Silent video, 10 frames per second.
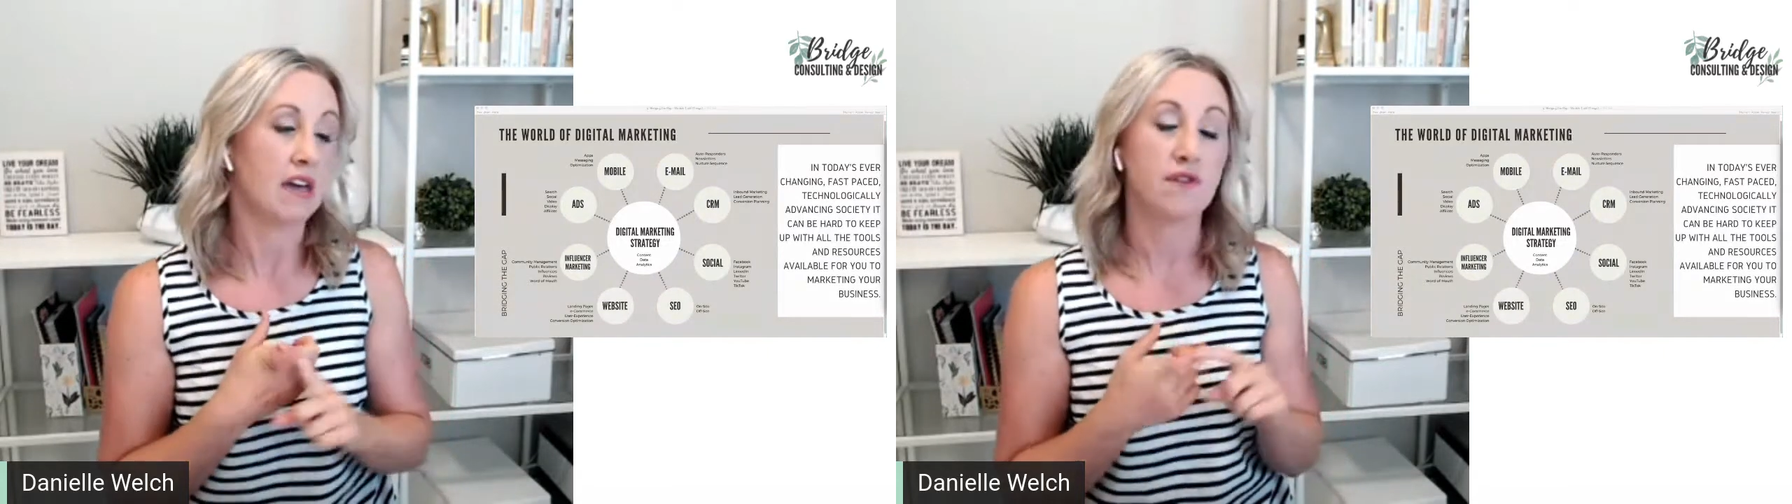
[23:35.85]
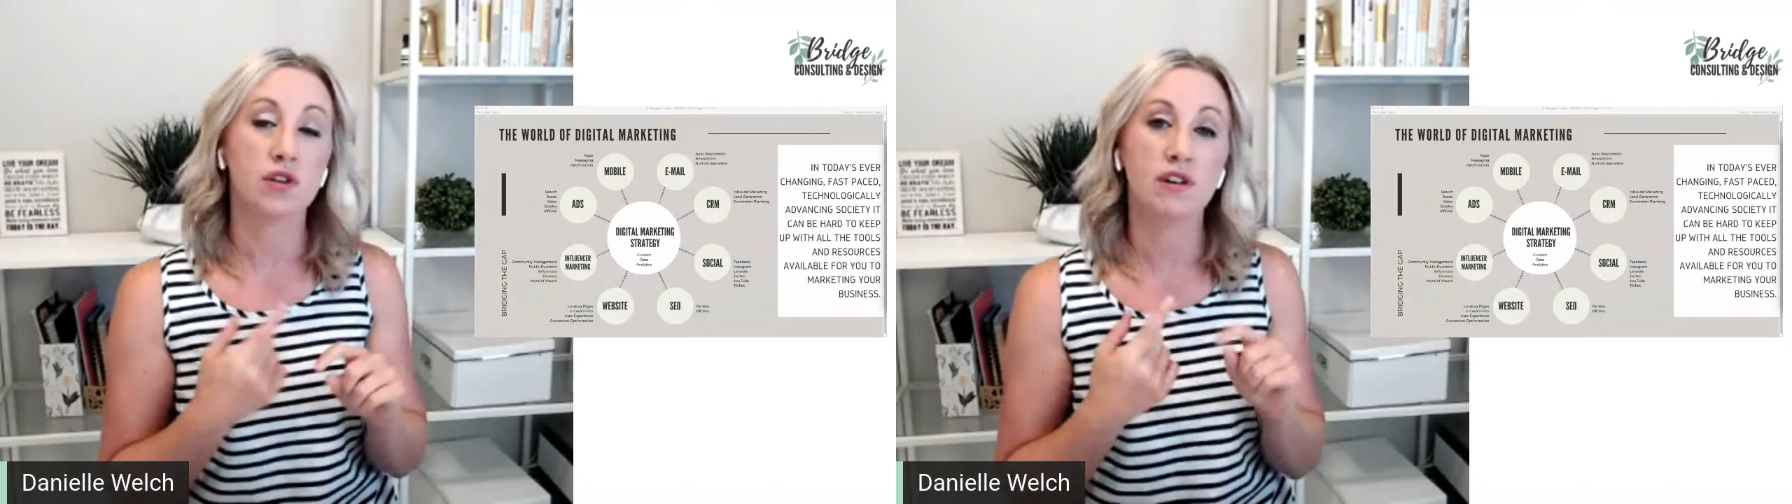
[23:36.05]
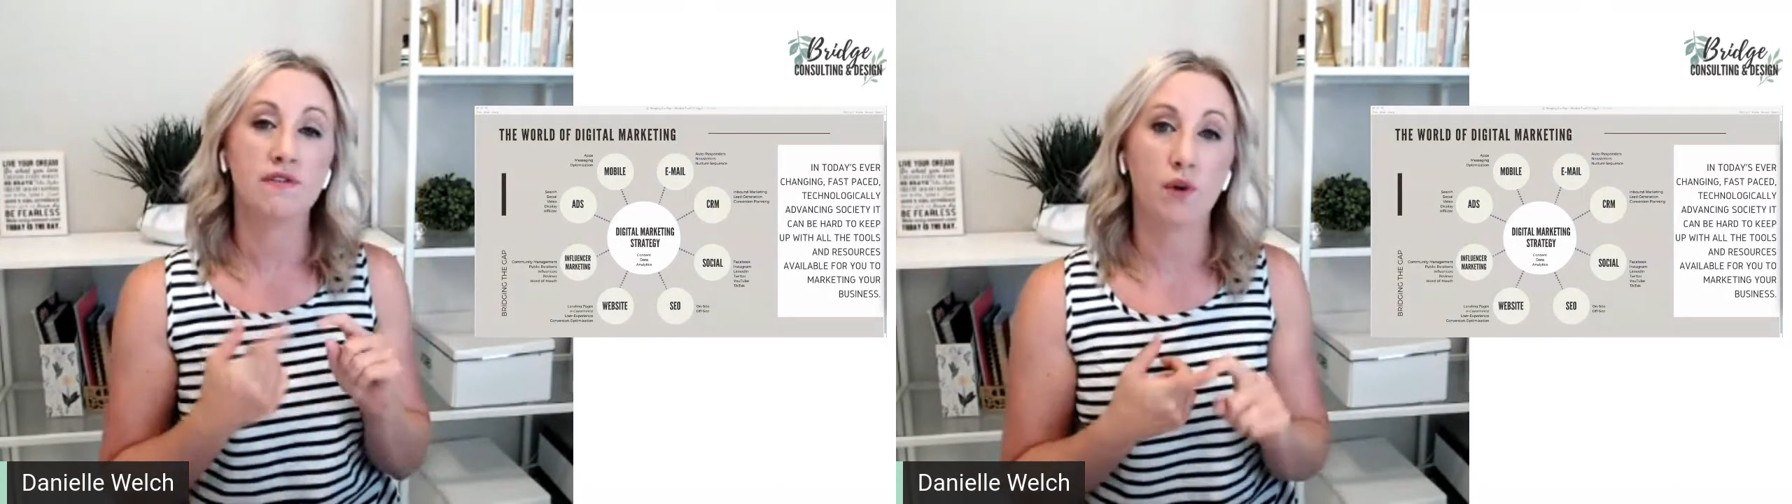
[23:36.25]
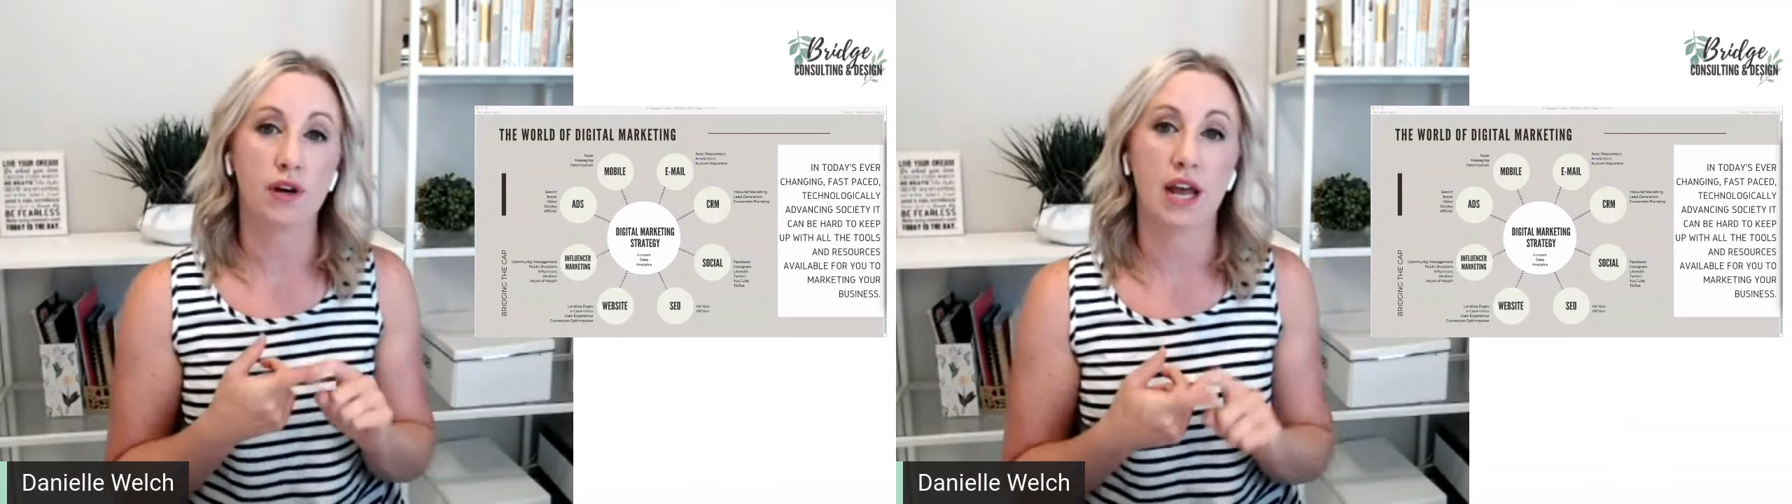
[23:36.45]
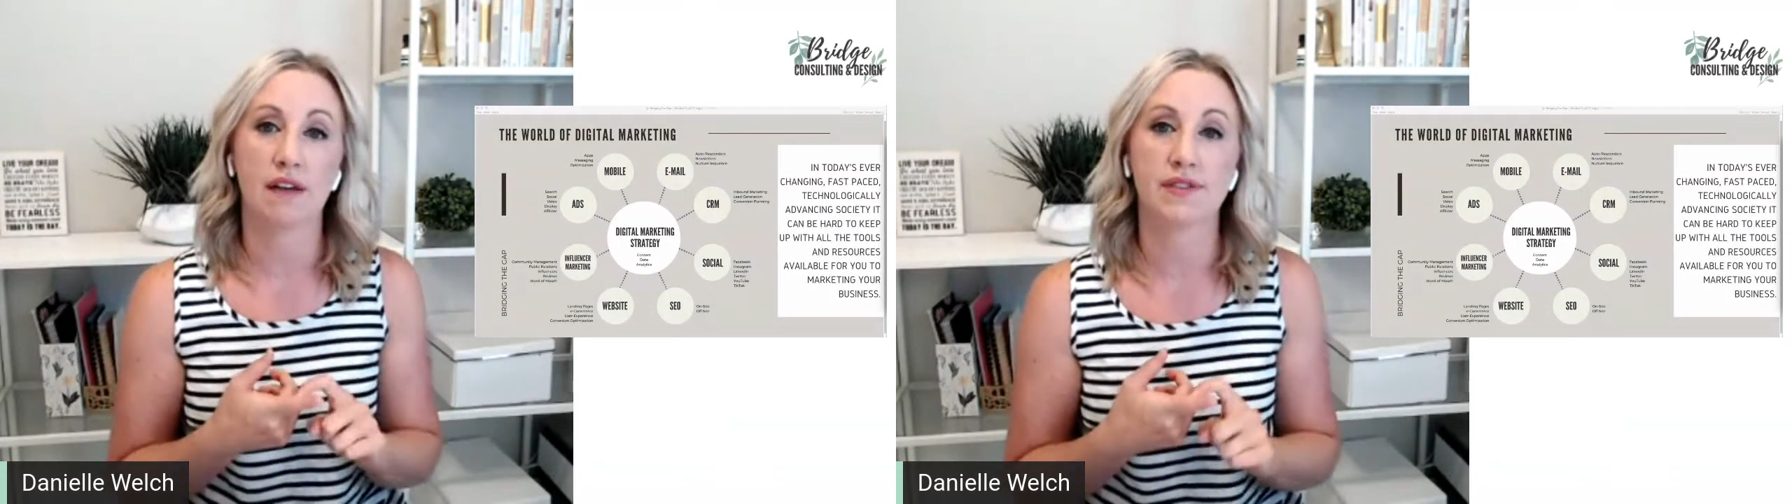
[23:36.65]
If you can
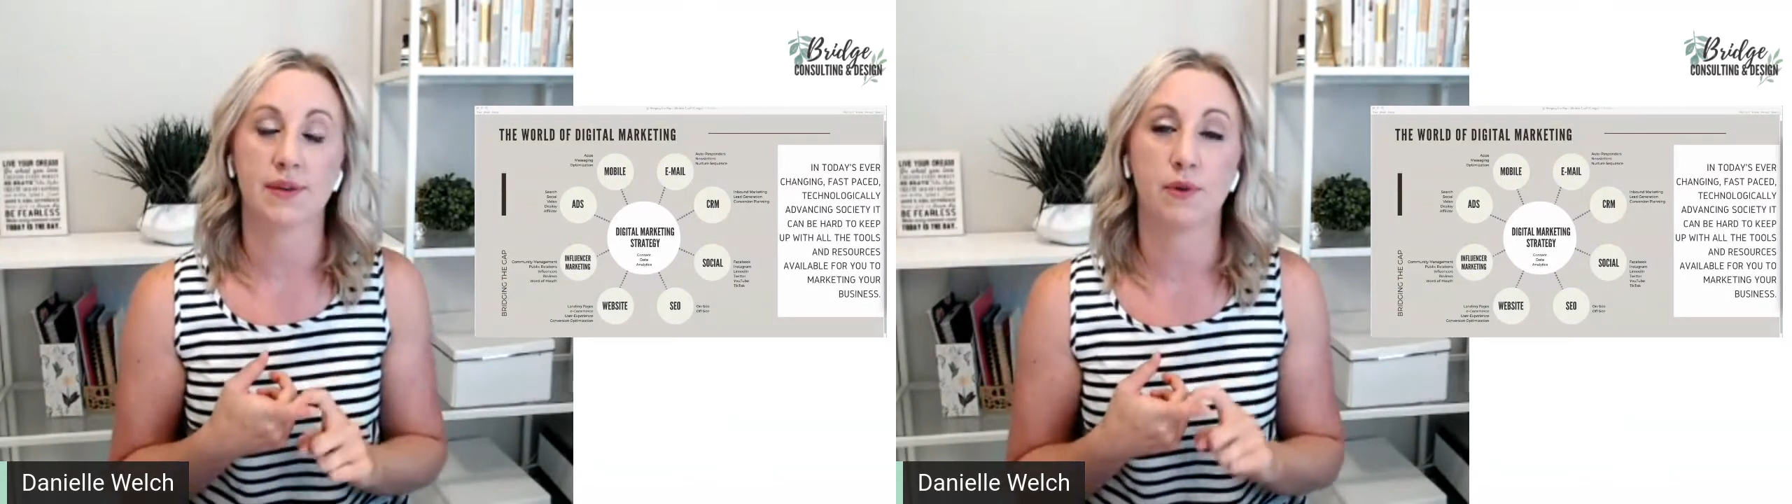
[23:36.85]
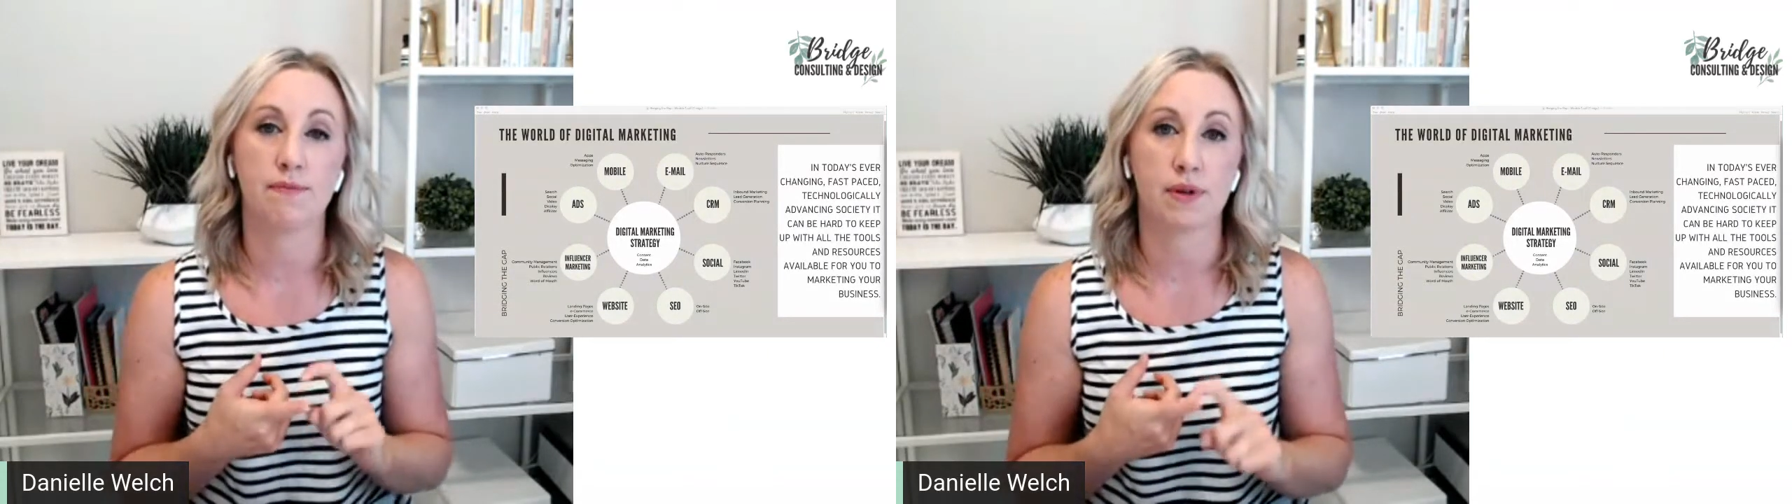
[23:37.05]
afford to have someone